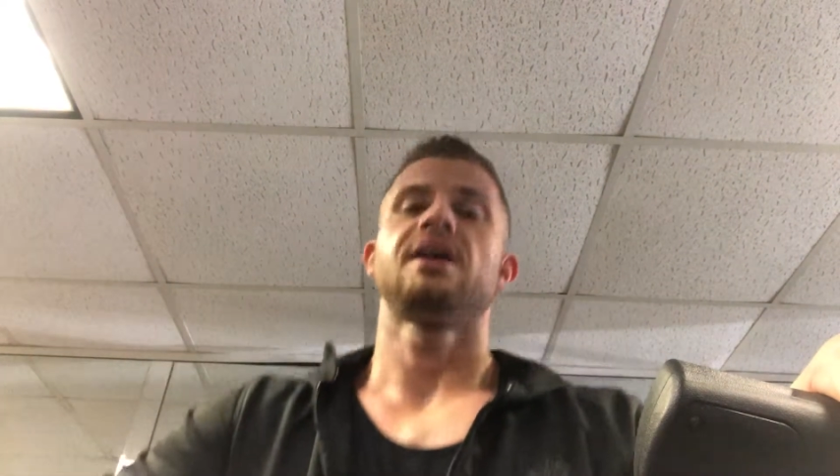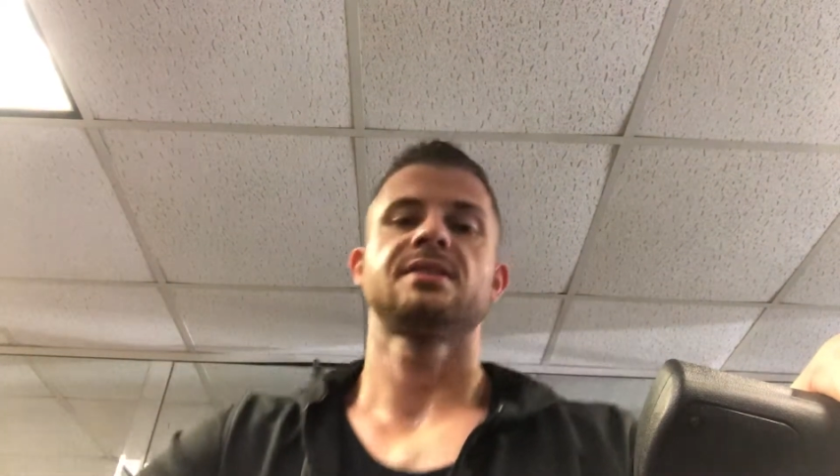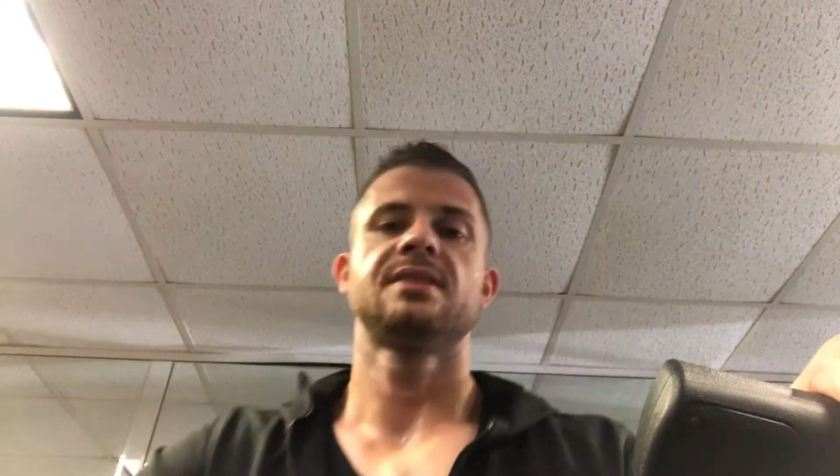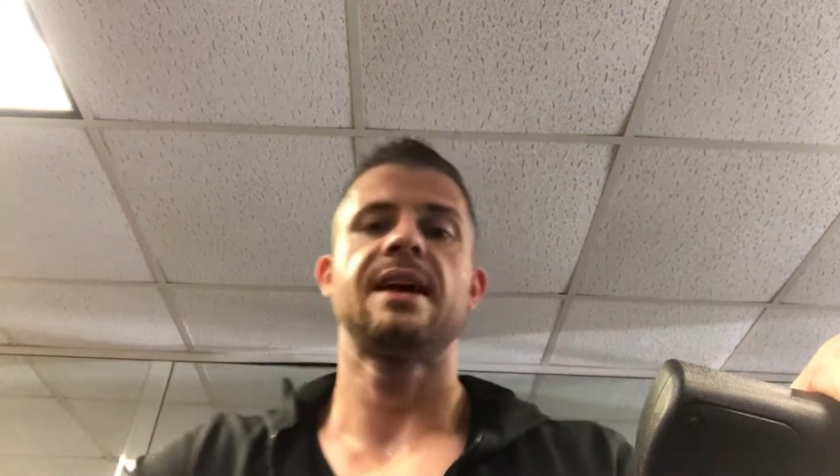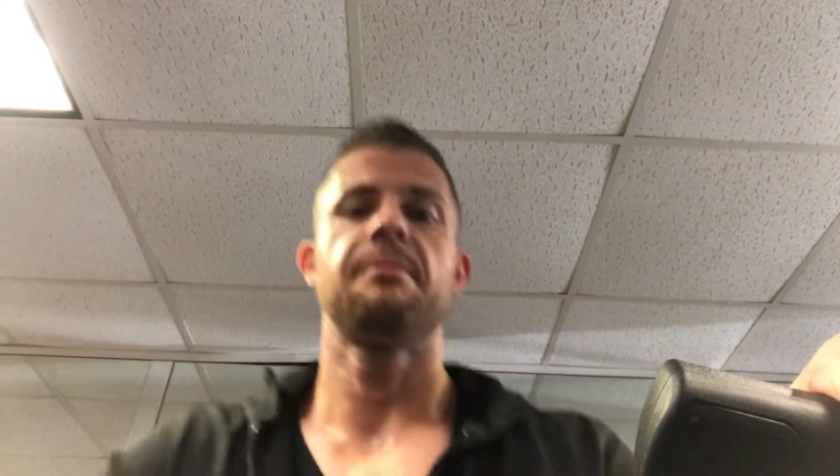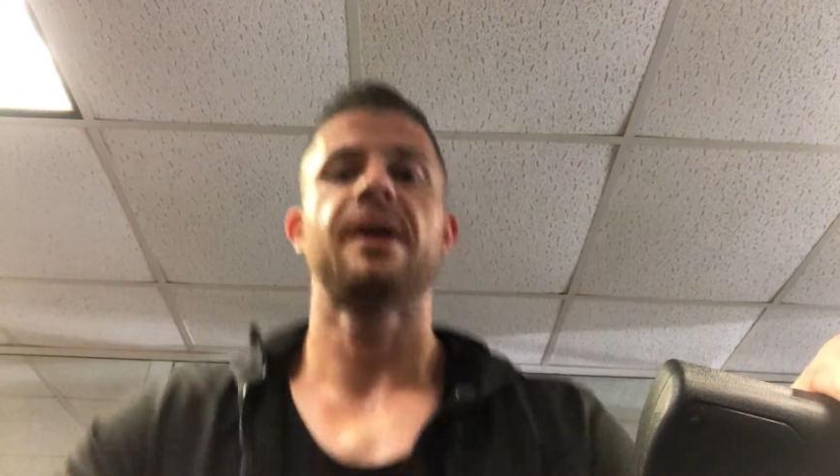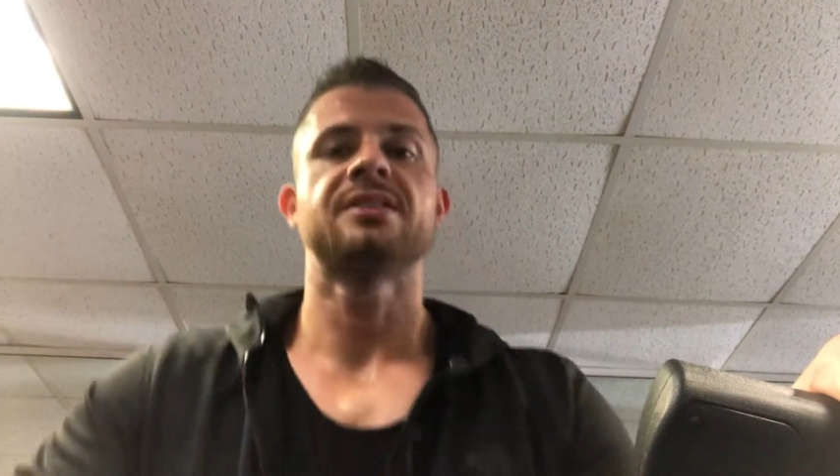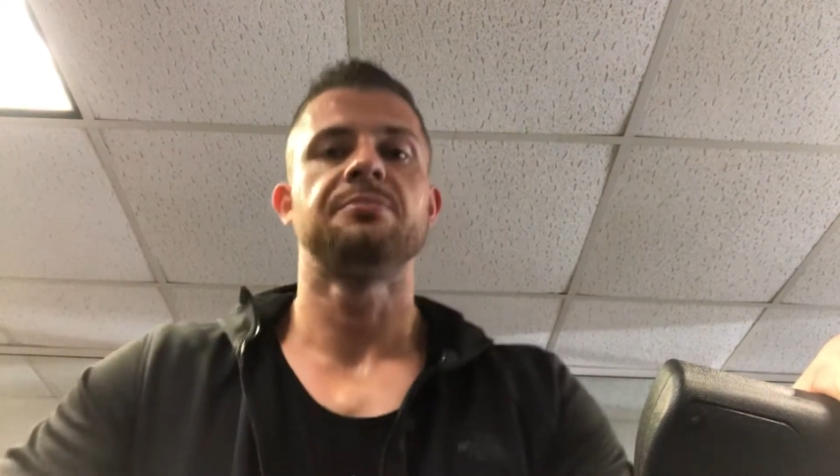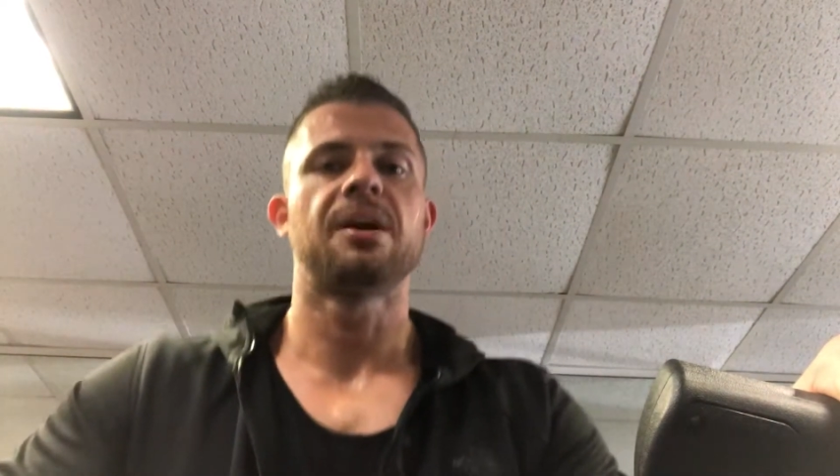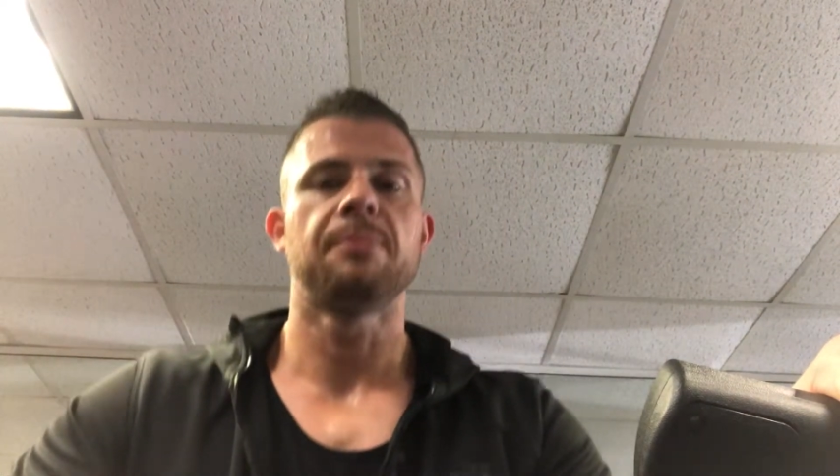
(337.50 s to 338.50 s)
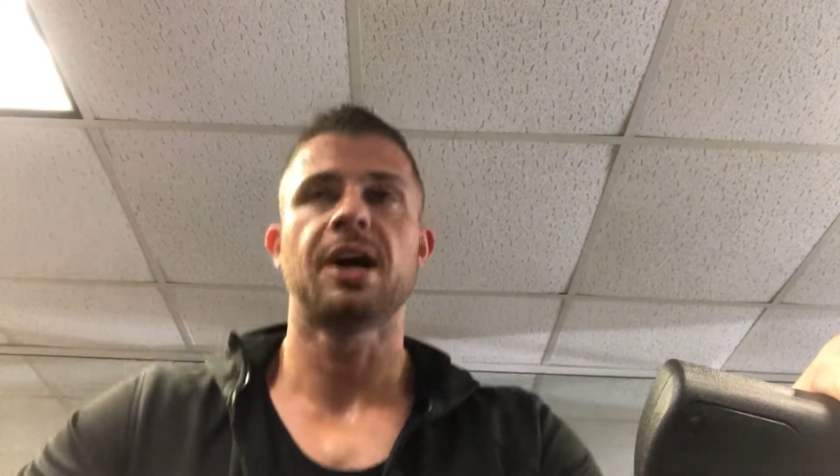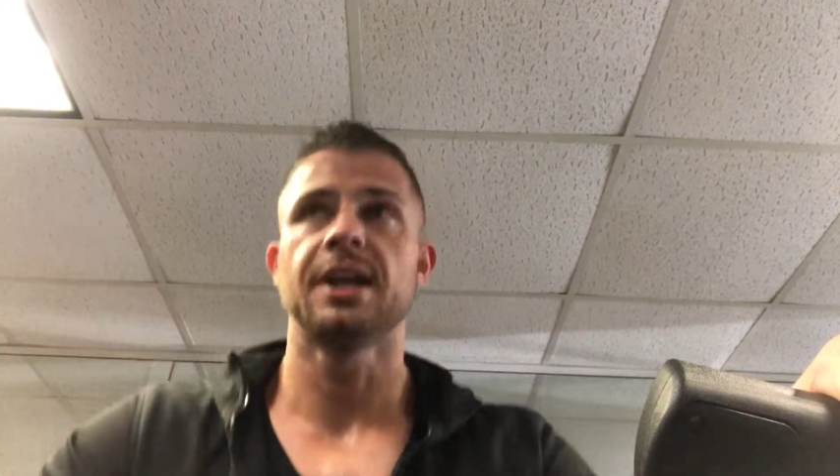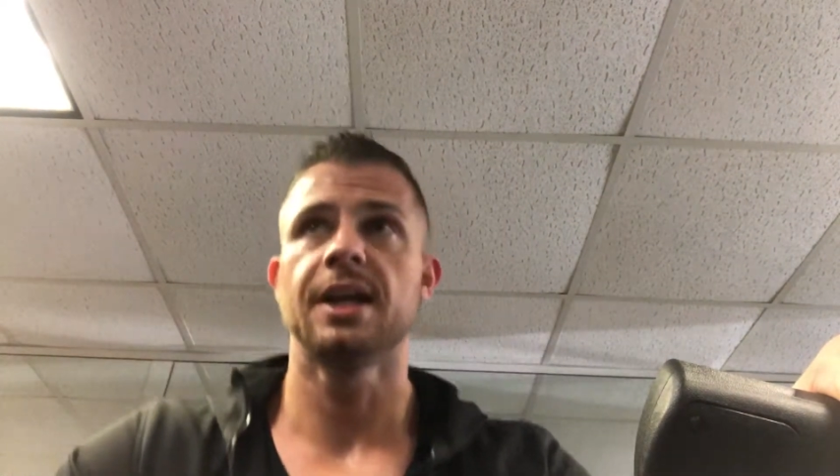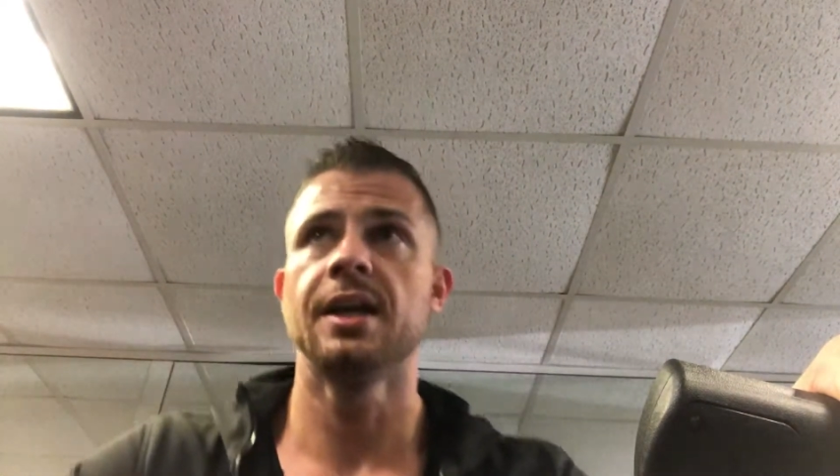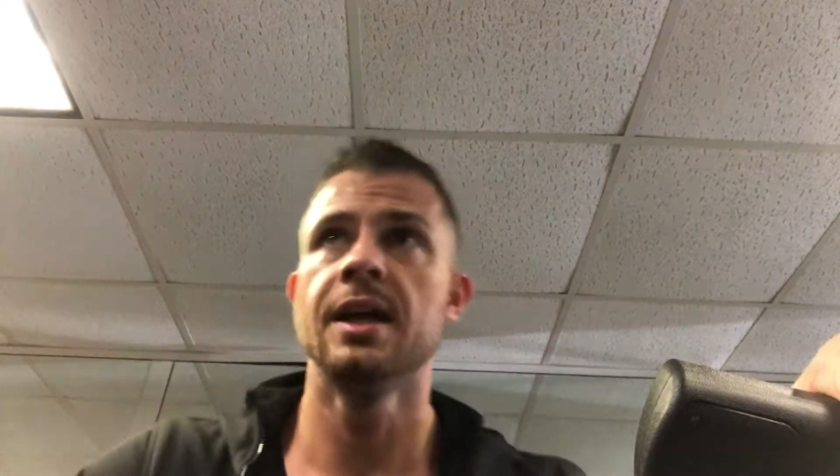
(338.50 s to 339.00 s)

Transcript: snap back to my body.